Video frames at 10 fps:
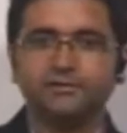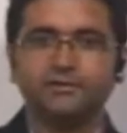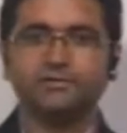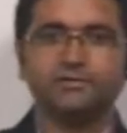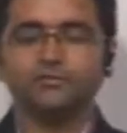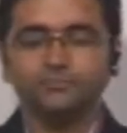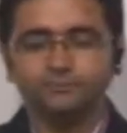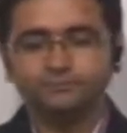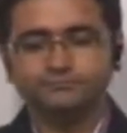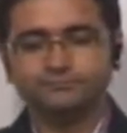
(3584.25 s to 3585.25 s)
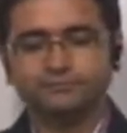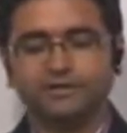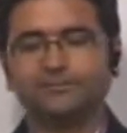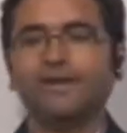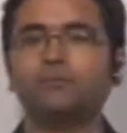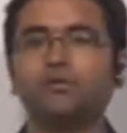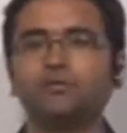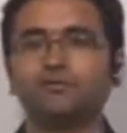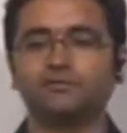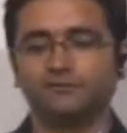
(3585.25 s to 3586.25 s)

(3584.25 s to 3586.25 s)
is given to you, a black box,